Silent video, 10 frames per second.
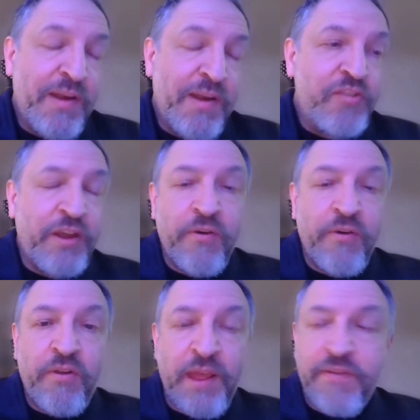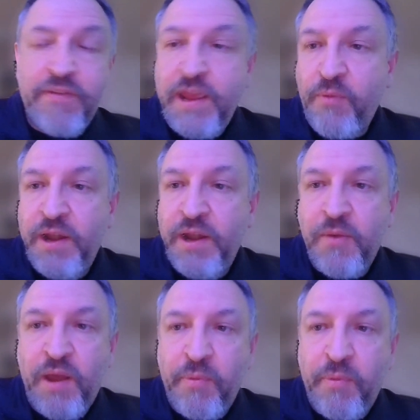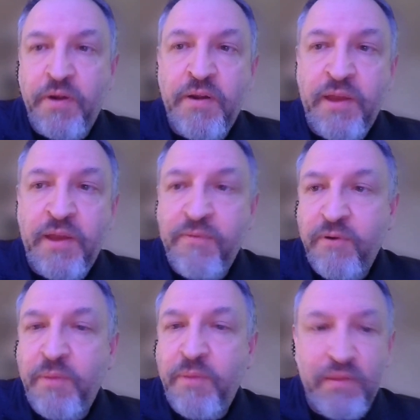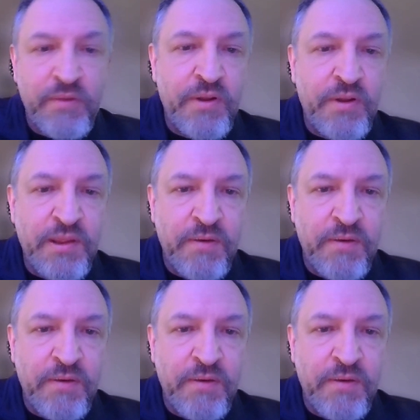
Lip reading: been a general class ham radio operator now for about 30